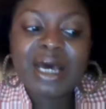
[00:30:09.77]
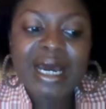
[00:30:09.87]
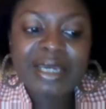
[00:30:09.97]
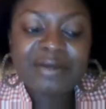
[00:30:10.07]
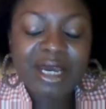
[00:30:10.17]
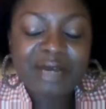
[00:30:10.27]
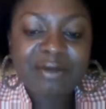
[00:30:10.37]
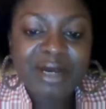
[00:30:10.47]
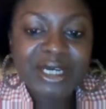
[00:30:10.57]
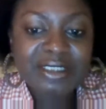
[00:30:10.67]
I
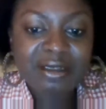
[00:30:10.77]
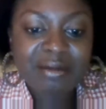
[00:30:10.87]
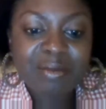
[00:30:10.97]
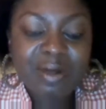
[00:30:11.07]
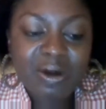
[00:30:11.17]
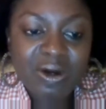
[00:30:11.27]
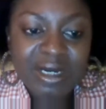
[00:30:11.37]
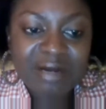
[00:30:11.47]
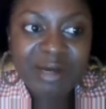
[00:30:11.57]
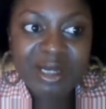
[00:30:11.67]
write a
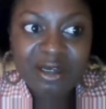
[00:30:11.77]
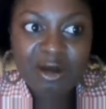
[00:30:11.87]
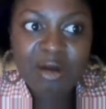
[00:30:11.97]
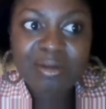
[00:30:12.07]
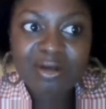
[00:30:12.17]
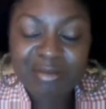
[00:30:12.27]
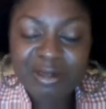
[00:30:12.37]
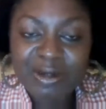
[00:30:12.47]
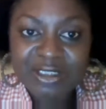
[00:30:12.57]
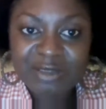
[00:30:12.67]
blog. I write a couple of
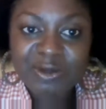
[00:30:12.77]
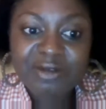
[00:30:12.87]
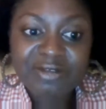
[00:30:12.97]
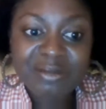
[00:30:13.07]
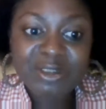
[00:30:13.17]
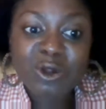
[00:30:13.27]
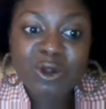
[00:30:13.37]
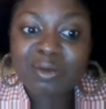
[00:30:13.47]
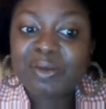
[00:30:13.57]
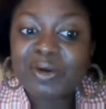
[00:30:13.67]
blogs, and one of them is
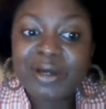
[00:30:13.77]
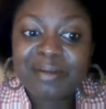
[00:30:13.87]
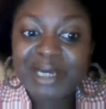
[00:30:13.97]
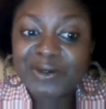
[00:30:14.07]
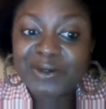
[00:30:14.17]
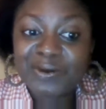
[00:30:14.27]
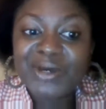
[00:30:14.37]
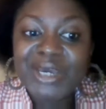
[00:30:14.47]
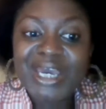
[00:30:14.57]
called Pawpaw and Mango.